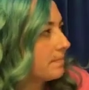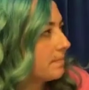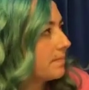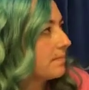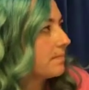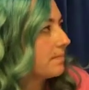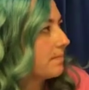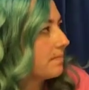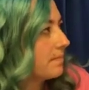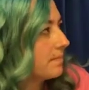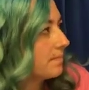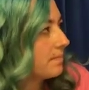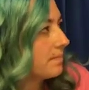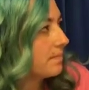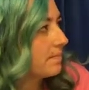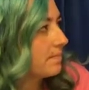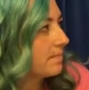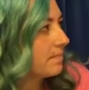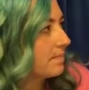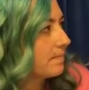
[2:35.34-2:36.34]

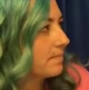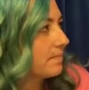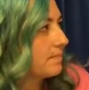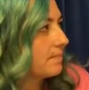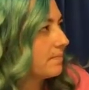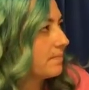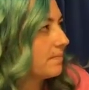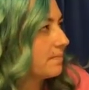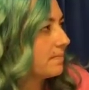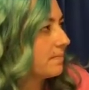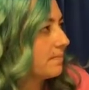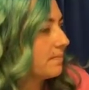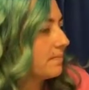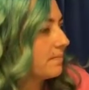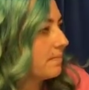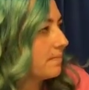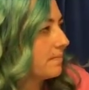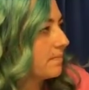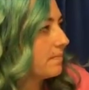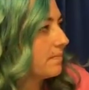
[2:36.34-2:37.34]

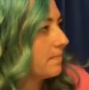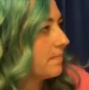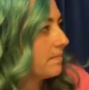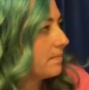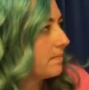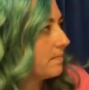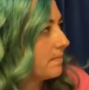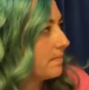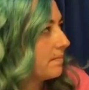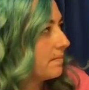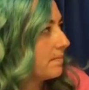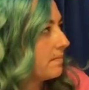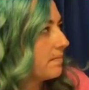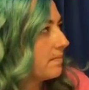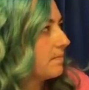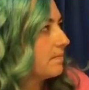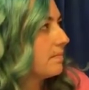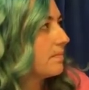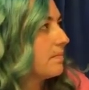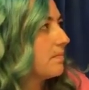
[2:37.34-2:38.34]

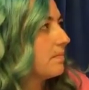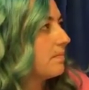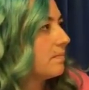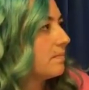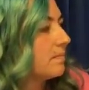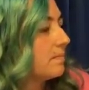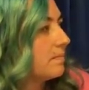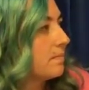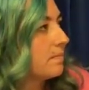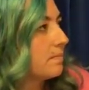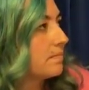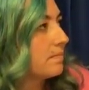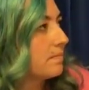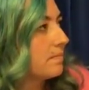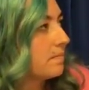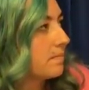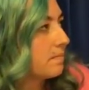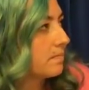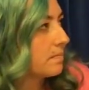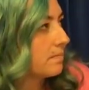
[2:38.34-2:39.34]

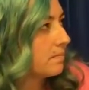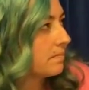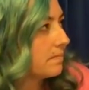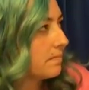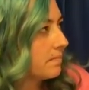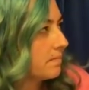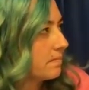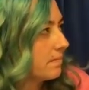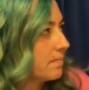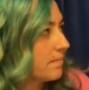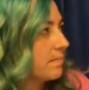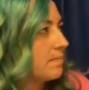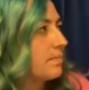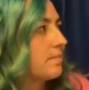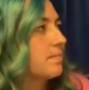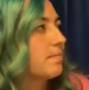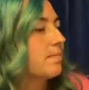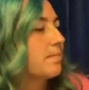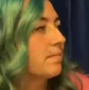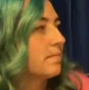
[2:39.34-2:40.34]

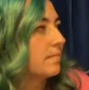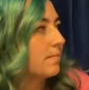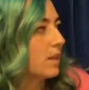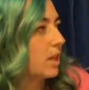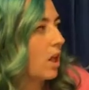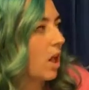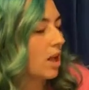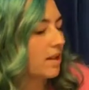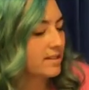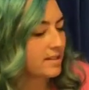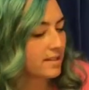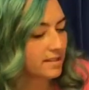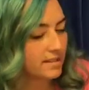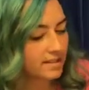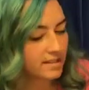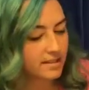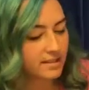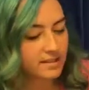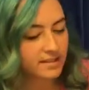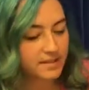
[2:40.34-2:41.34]

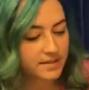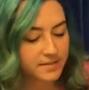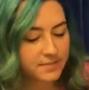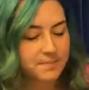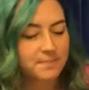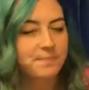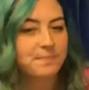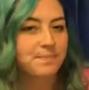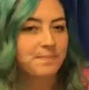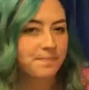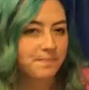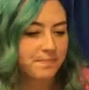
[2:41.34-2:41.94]
(silent)